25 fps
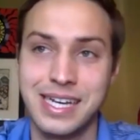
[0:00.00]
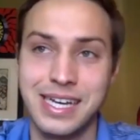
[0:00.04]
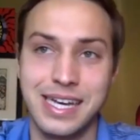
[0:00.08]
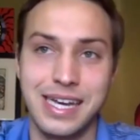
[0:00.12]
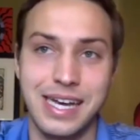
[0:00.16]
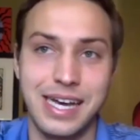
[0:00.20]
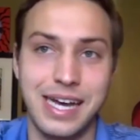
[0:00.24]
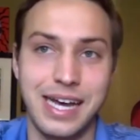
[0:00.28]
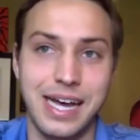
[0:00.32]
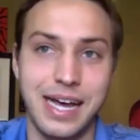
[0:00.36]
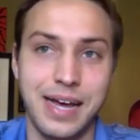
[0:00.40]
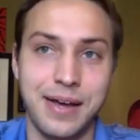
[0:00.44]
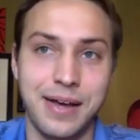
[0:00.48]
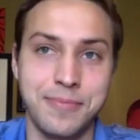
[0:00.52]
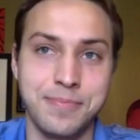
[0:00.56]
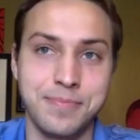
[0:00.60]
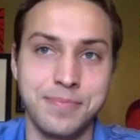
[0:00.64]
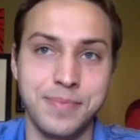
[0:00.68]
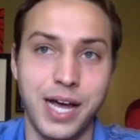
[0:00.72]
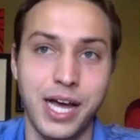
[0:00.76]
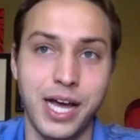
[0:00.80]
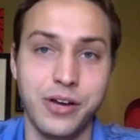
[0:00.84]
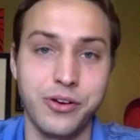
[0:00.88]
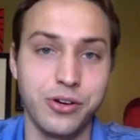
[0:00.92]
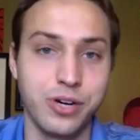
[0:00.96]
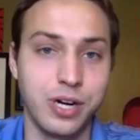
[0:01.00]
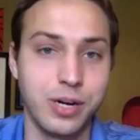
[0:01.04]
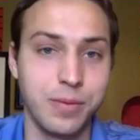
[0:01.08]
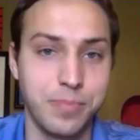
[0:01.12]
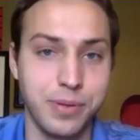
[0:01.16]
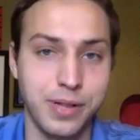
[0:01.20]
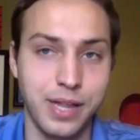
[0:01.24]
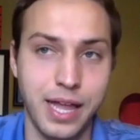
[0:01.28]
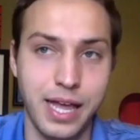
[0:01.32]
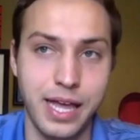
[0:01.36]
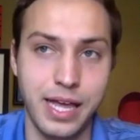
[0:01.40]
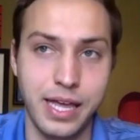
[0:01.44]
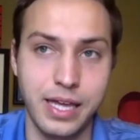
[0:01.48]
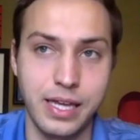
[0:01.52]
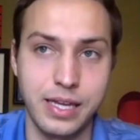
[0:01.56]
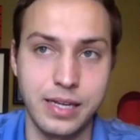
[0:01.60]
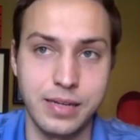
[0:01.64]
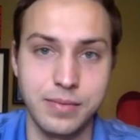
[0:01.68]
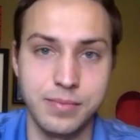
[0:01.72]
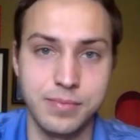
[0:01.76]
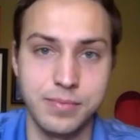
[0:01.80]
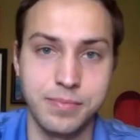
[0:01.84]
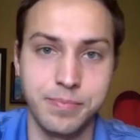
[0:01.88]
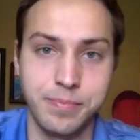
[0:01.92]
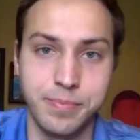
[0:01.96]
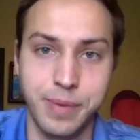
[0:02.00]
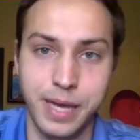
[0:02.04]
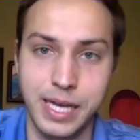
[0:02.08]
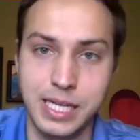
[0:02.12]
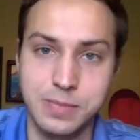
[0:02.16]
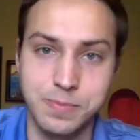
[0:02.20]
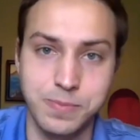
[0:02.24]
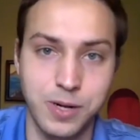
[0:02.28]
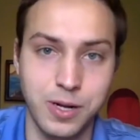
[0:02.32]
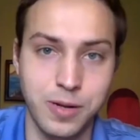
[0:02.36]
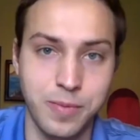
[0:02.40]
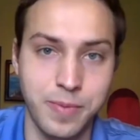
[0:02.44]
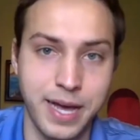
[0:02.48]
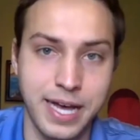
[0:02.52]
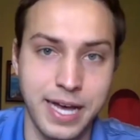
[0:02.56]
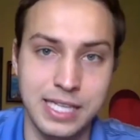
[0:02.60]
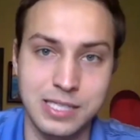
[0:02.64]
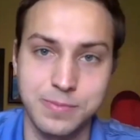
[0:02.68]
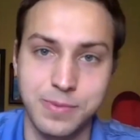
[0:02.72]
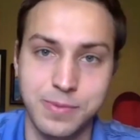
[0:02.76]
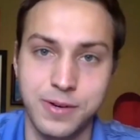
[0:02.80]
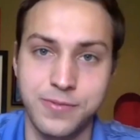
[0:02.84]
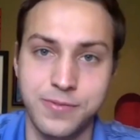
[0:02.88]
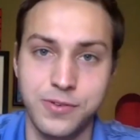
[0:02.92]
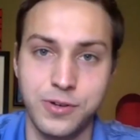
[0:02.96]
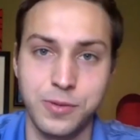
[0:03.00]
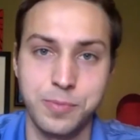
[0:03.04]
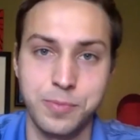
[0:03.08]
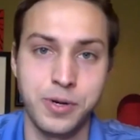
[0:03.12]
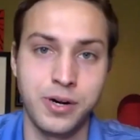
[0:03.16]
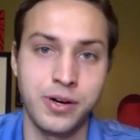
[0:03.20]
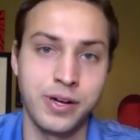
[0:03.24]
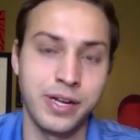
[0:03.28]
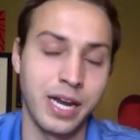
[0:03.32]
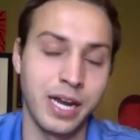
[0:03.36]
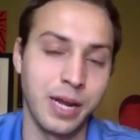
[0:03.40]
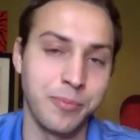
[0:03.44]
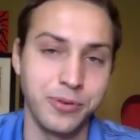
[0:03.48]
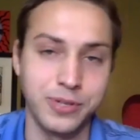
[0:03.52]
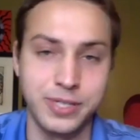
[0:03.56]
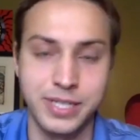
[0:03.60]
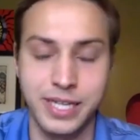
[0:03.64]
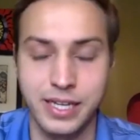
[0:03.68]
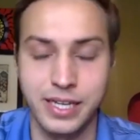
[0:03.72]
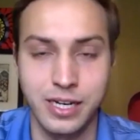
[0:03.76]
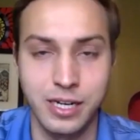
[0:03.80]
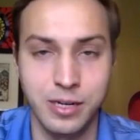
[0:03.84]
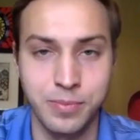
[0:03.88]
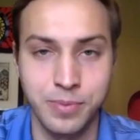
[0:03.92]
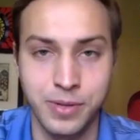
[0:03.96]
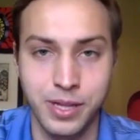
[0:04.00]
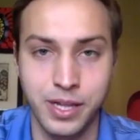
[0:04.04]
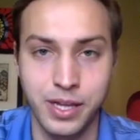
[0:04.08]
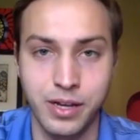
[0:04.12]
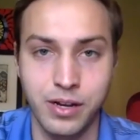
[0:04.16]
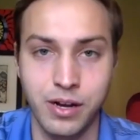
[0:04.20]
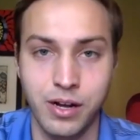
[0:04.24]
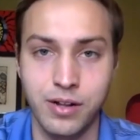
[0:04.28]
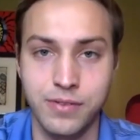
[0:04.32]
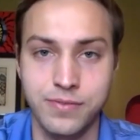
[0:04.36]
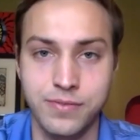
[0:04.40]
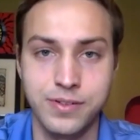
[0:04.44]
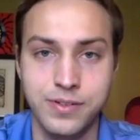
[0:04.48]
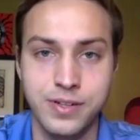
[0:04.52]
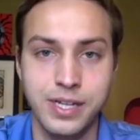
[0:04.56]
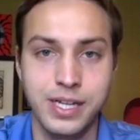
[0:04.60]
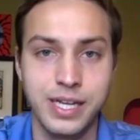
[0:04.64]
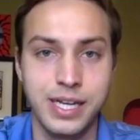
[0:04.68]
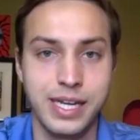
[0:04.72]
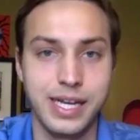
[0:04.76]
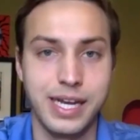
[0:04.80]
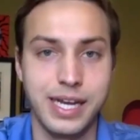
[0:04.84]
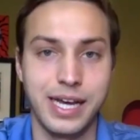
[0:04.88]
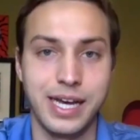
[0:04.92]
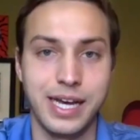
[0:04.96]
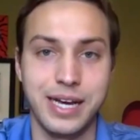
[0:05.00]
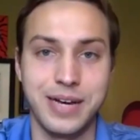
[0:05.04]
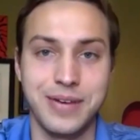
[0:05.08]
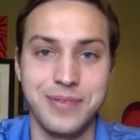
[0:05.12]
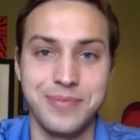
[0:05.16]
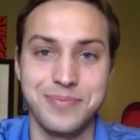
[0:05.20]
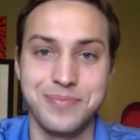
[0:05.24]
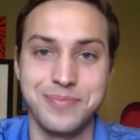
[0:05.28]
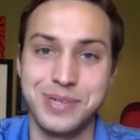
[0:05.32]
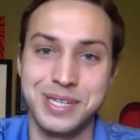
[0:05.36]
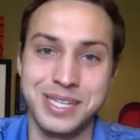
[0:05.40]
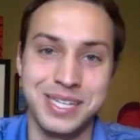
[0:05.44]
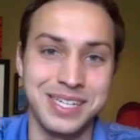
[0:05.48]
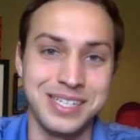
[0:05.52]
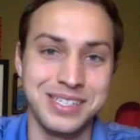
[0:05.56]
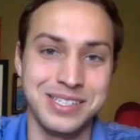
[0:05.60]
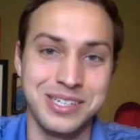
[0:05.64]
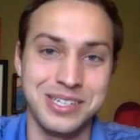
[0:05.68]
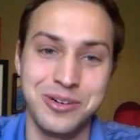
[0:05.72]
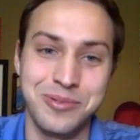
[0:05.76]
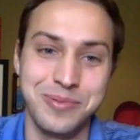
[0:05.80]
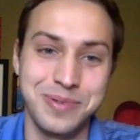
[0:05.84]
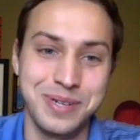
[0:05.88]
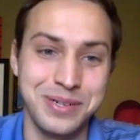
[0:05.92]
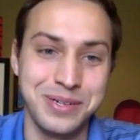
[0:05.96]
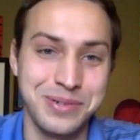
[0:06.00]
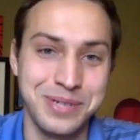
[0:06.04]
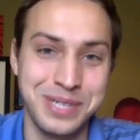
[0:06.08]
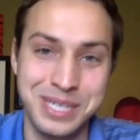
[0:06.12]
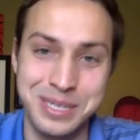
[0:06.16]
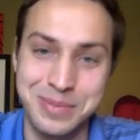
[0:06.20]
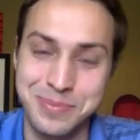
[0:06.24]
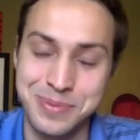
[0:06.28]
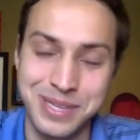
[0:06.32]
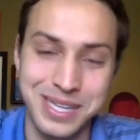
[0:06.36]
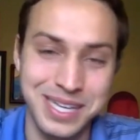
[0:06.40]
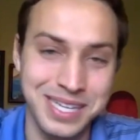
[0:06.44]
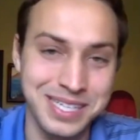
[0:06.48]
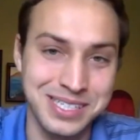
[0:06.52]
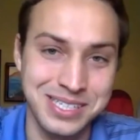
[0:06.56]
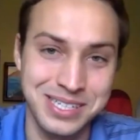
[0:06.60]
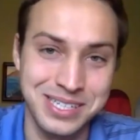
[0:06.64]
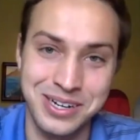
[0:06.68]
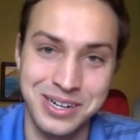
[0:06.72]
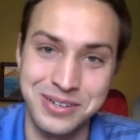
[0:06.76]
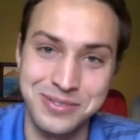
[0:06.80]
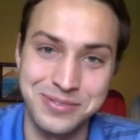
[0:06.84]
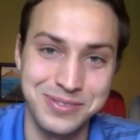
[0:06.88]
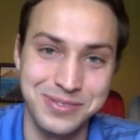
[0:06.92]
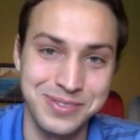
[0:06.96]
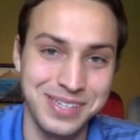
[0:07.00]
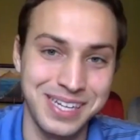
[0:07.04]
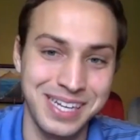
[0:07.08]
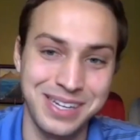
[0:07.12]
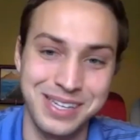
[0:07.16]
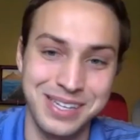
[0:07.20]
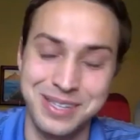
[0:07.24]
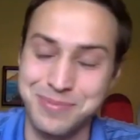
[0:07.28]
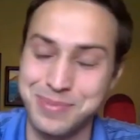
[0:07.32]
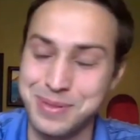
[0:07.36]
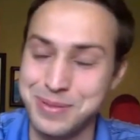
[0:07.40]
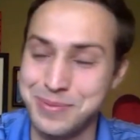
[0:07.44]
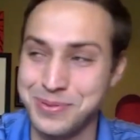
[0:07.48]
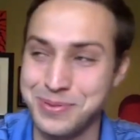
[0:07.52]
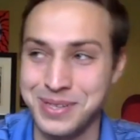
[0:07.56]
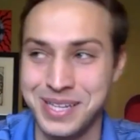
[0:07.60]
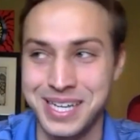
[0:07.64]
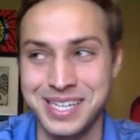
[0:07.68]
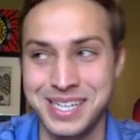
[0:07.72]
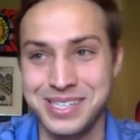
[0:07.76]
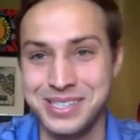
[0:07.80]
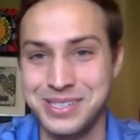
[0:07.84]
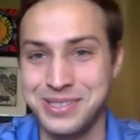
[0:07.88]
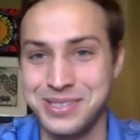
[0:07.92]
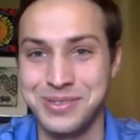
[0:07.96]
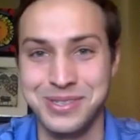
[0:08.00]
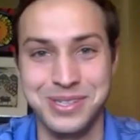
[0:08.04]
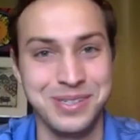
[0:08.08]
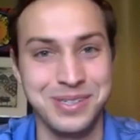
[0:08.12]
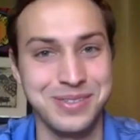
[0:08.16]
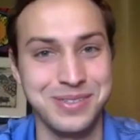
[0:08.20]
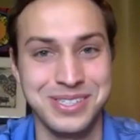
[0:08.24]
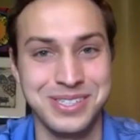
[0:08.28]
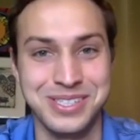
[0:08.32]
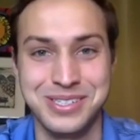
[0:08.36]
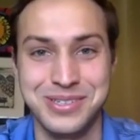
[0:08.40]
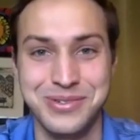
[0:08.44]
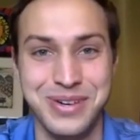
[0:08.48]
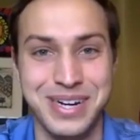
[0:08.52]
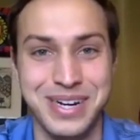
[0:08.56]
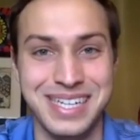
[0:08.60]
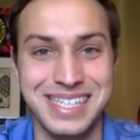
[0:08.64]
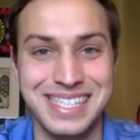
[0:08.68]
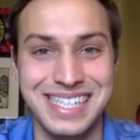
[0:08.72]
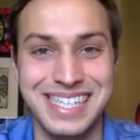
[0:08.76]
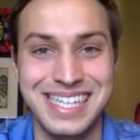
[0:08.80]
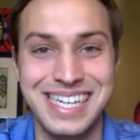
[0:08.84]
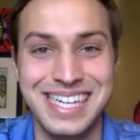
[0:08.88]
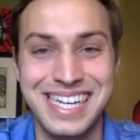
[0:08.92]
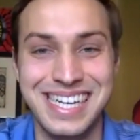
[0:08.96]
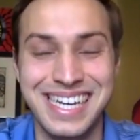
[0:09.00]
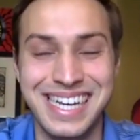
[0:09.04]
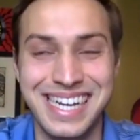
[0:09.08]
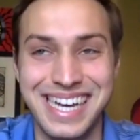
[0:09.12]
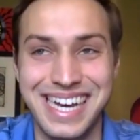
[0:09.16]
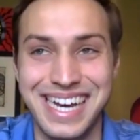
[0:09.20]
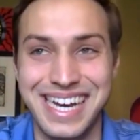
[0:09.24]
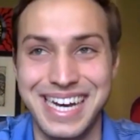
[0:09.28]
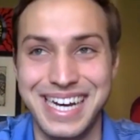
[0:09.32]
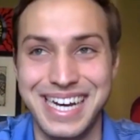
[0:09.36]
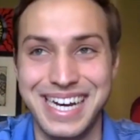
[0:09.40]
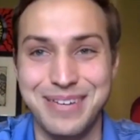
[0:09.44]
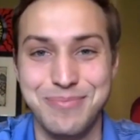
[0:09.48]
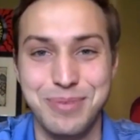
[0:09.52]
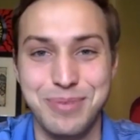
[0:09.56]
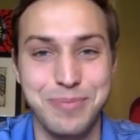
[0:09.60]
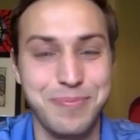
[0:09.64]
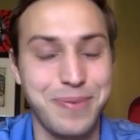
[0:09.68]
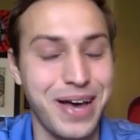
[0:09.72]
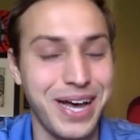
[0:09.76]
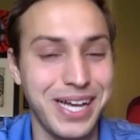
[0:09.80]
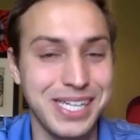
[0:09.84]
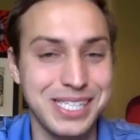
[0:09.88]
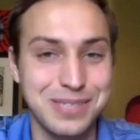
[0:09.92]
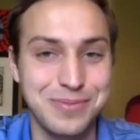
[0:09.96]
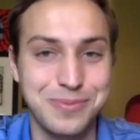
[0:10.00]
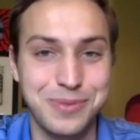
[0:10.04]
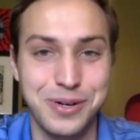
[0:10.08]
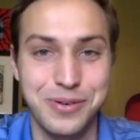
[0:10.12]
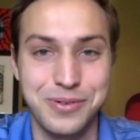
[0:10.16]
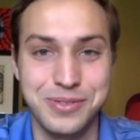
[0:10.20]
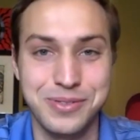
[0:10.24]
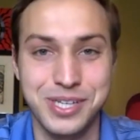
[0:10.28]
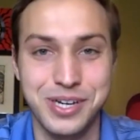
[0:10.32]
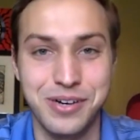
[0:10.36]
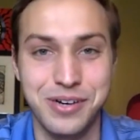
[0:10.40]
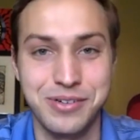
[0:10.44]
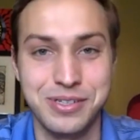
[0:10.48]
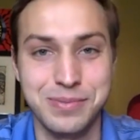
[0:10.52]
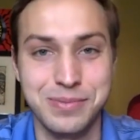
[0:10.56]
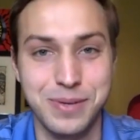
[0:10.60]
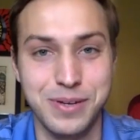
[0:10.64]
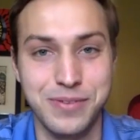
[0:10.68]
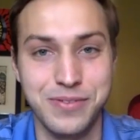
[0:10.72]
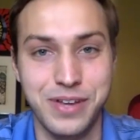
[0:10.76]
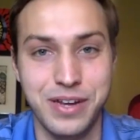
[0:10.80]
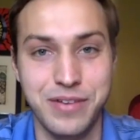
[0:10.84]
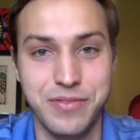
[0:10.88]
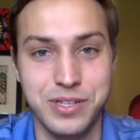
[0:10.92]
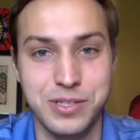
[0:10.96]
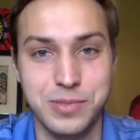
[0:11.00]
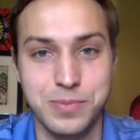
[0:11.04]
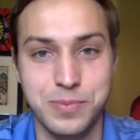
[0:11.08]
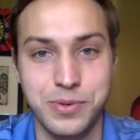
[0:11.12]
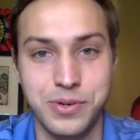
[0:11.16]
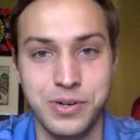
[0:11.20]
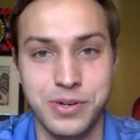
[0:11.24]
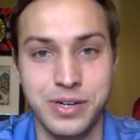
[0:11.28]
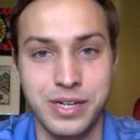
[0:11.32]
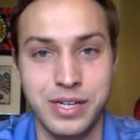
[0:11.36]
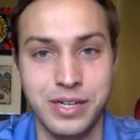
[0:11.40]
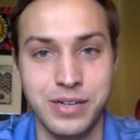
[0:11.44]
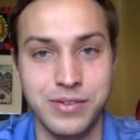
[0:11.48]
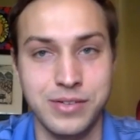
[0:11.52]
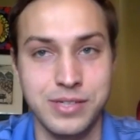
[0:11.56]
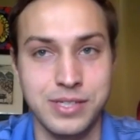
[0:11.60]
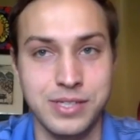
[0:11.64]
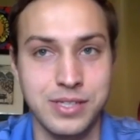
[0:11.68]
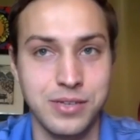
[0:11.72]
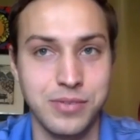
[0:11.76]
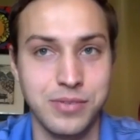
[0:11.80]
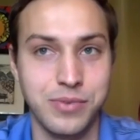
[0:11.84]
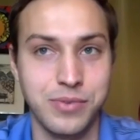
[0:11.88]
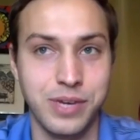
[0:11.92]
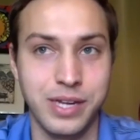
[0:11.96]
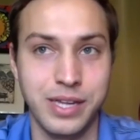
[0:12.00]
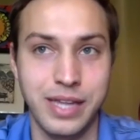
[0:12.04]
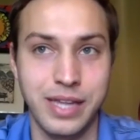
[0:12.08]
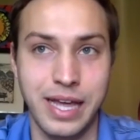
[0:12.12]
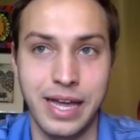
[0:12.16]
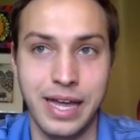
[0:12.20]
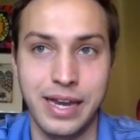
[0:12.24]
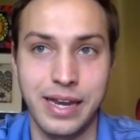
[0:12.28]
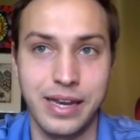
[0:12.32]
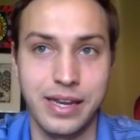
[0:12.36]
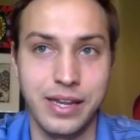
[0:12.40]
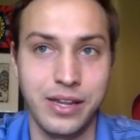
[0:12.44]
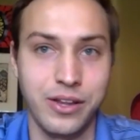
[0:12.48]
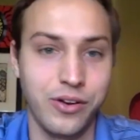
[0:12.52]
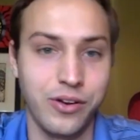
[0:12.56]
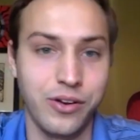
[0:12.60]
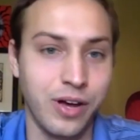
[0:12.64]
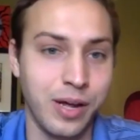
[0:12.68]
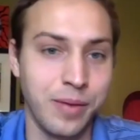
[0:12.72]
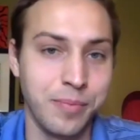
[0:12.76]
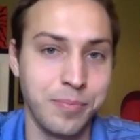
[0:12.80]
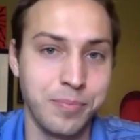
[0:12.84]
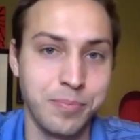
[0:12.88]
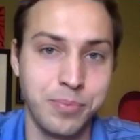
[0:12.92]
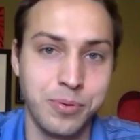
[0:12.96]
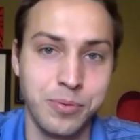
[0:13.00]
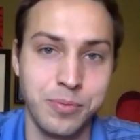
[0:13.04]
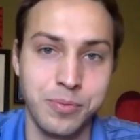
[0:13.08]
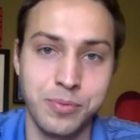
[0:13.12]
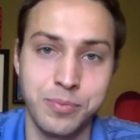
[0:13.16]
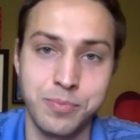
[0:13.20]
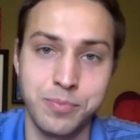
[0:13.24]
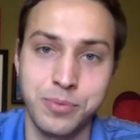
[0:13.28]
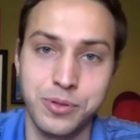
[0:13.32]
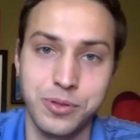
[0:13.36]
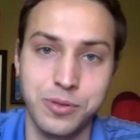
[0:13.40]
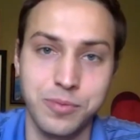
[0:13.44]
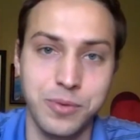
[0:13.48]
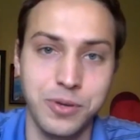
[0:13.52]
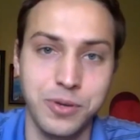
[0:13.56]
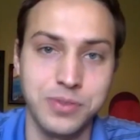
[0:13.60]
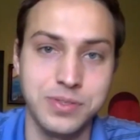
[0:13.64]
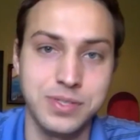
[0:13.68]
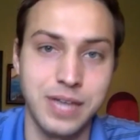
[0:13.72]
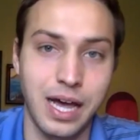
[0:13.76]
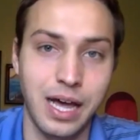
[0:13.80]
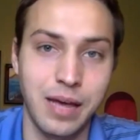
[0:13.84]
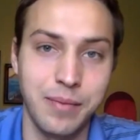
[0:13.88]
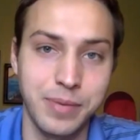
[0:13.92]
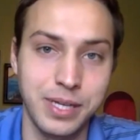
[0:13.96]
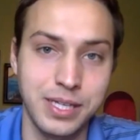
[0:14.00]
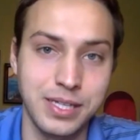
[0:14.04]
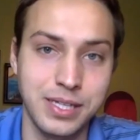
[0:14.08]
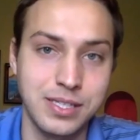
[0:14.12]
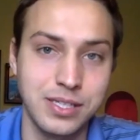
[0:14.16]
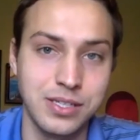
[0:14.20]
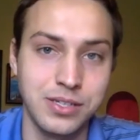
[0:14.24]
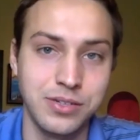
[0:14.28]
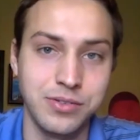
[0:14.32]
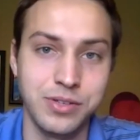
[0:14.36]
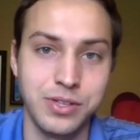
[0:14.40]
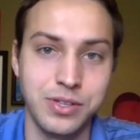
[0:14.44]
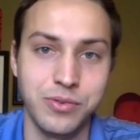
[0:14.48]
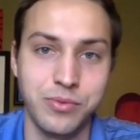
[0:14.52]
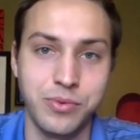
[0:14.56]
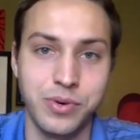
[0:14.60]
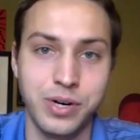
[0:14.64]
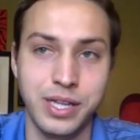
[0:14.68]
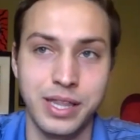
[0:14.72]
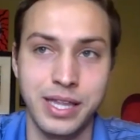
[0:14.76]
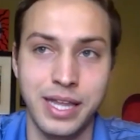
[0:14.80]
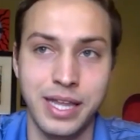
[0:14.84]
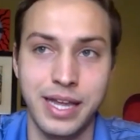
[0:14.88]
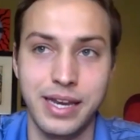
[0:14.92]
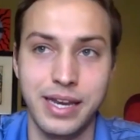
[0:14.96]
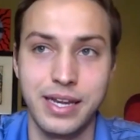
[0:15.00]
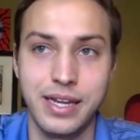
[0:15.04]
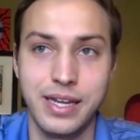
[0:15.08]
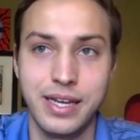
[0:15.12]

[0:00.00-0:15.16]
Um, I grew up playing baseball, basketball, football, and I pretended to play golf um, because nobody really plays golf, and the people that do are just crazy. Um, but basketball was always my favorite sport. It was the one that you know I put, put the most time into, and the one that